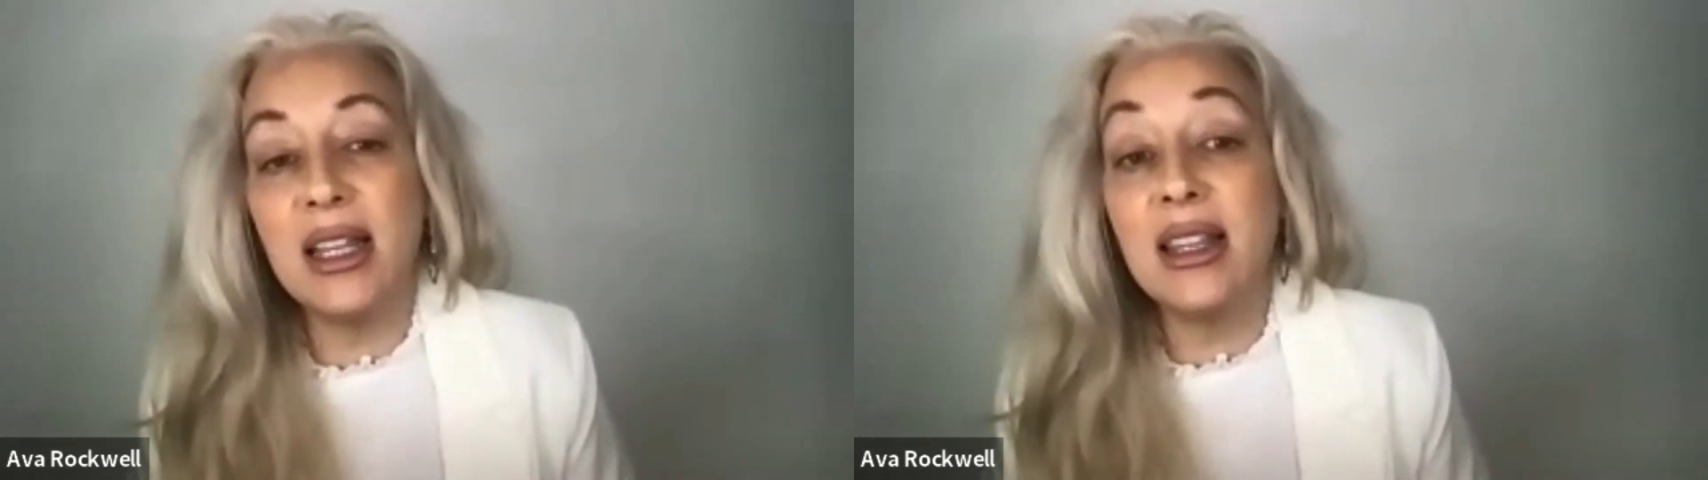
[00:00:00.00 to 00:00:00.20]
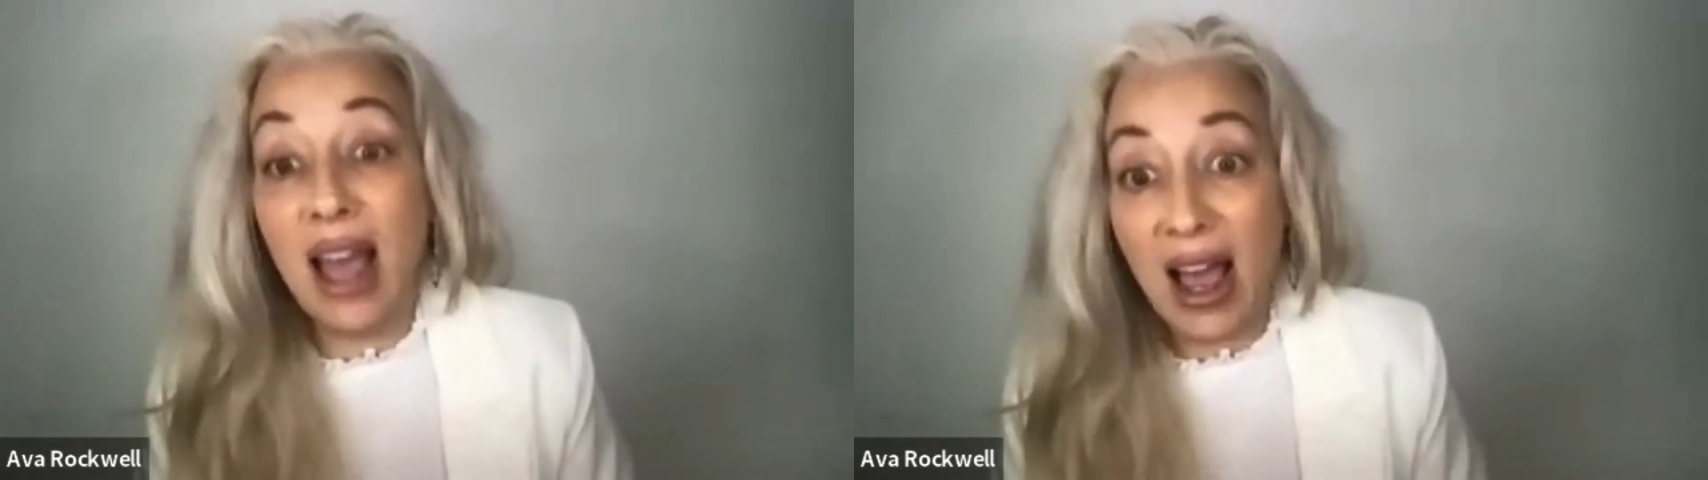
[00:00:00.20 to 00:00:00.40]

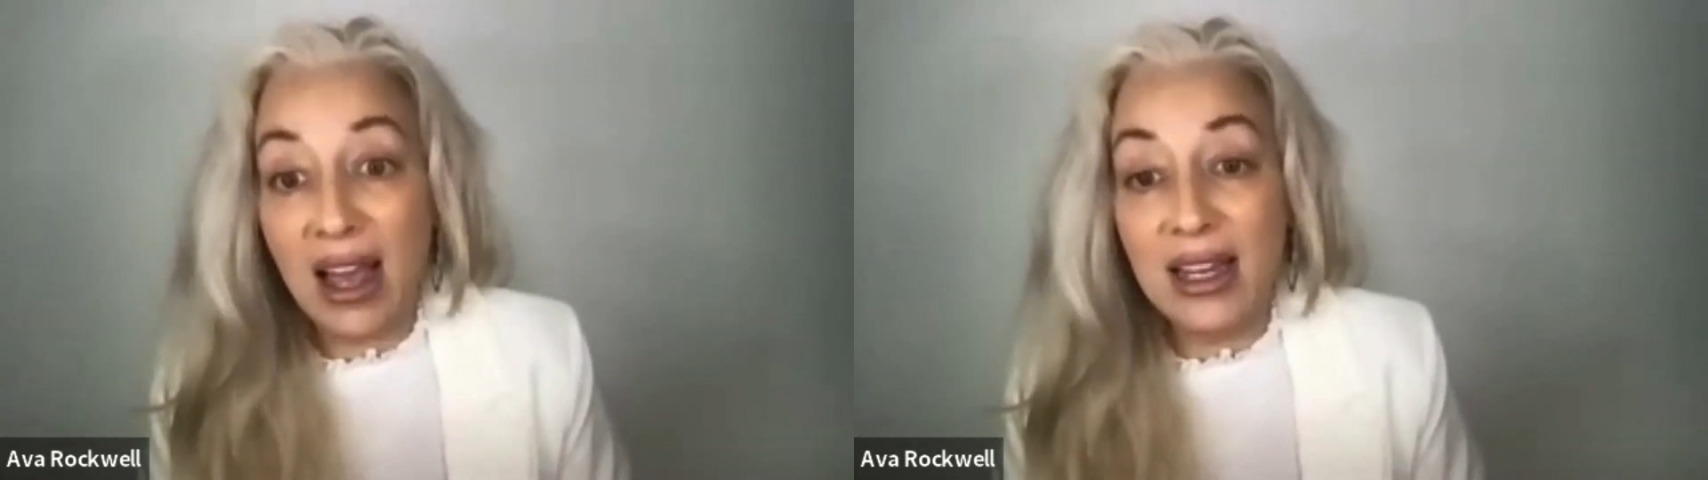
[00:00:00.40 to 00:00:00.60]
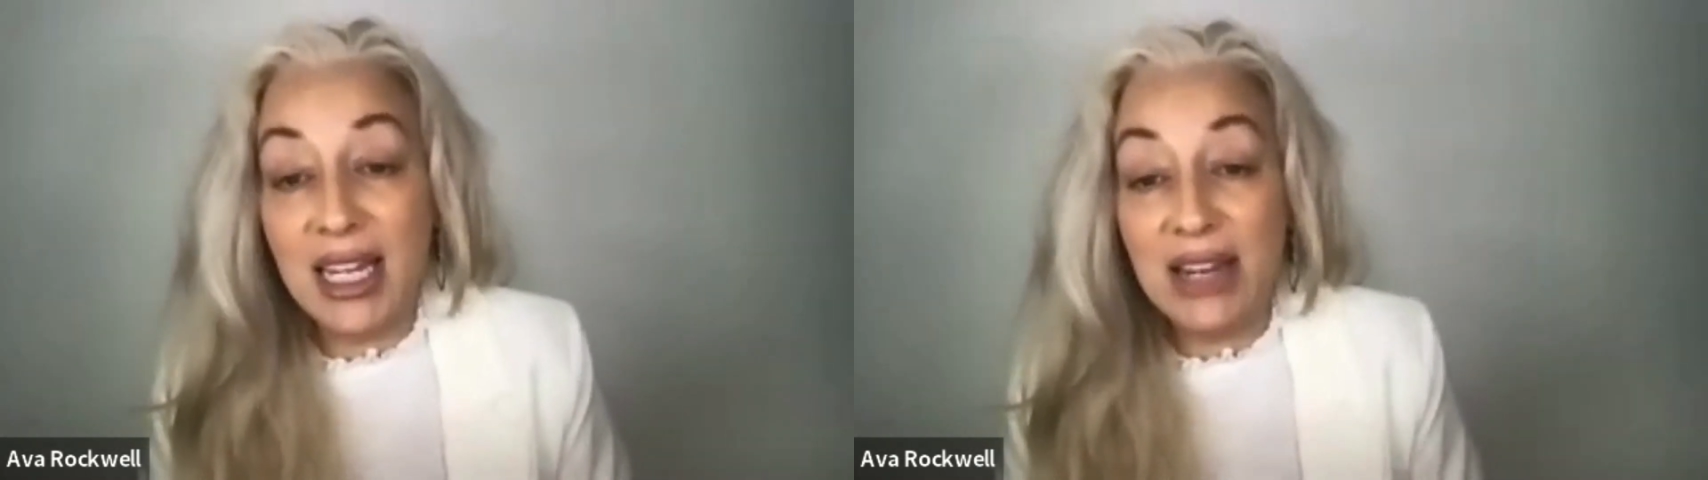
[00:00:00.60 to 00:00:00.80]
And
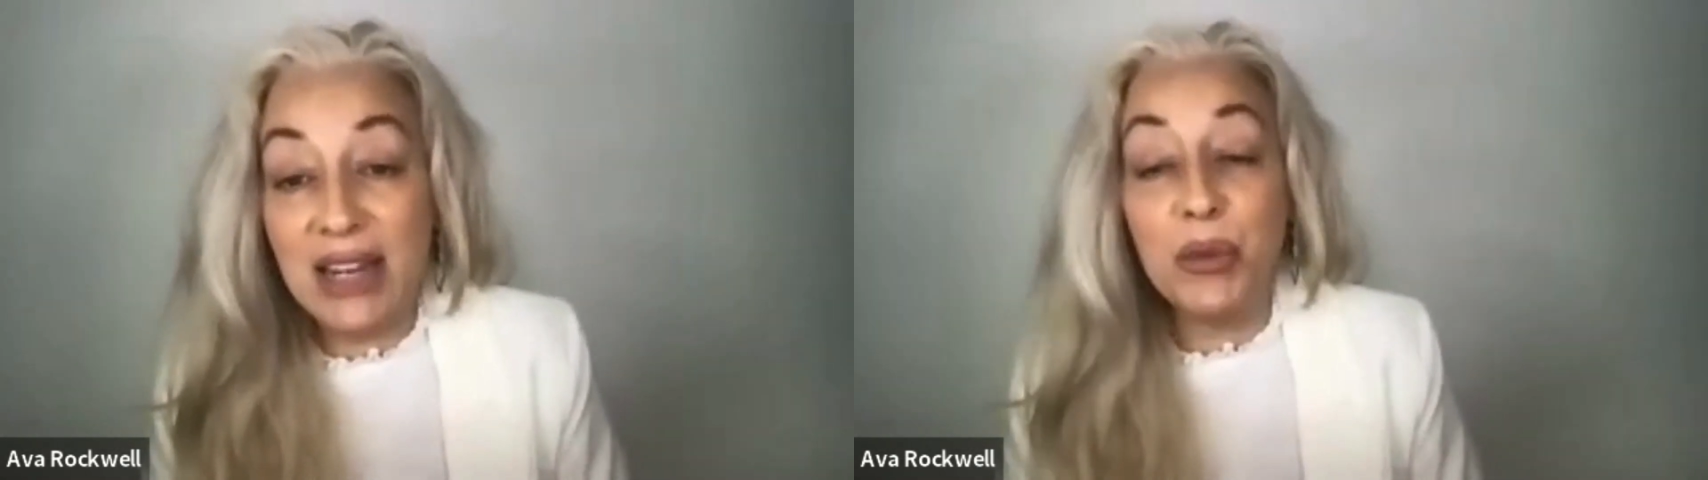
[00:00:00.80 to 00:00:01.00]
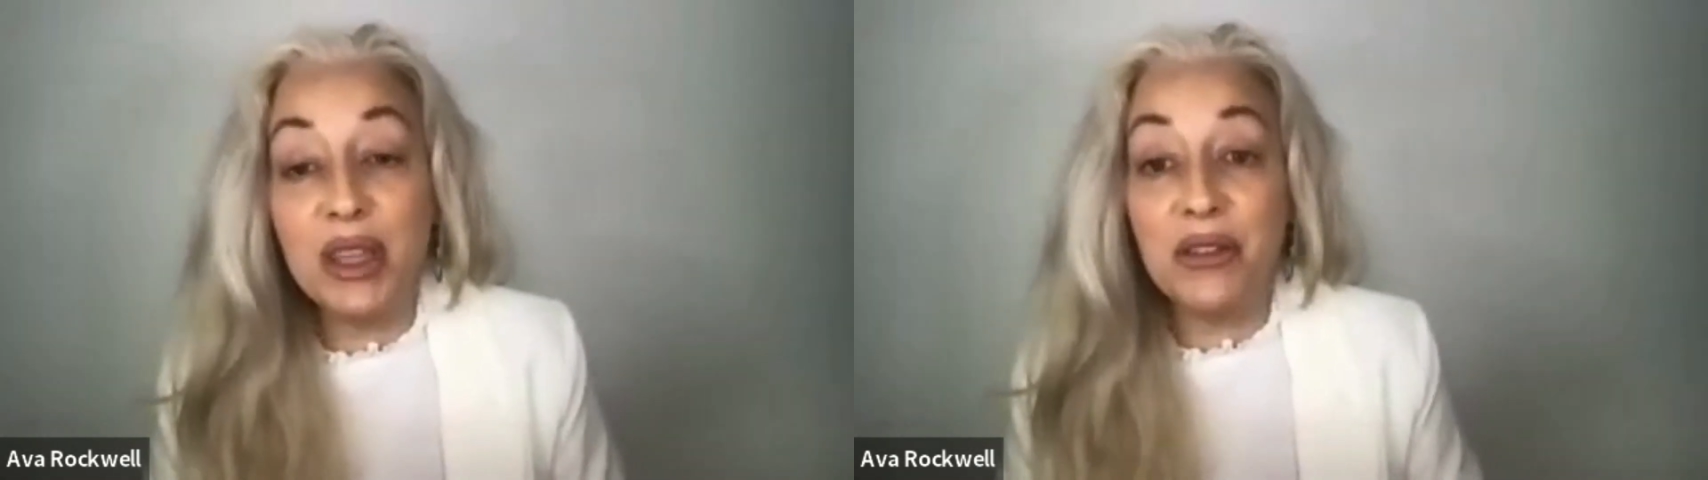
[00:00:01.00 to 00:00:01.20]
that,
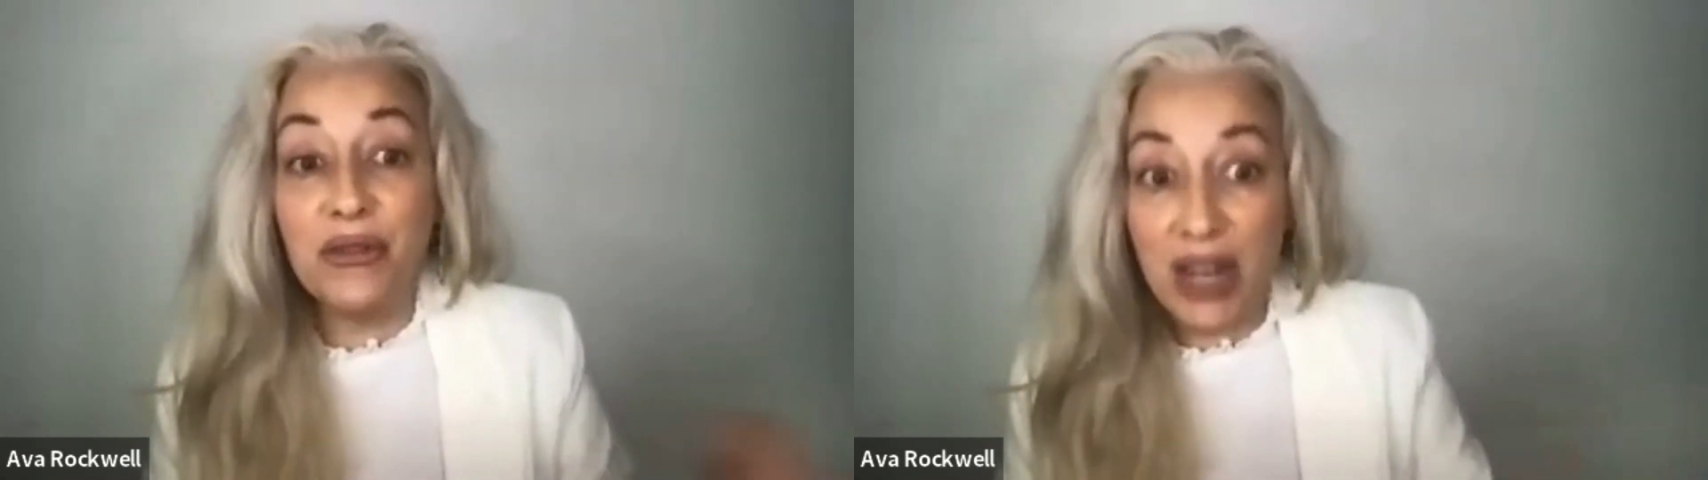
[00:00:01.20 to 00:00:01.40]
even with the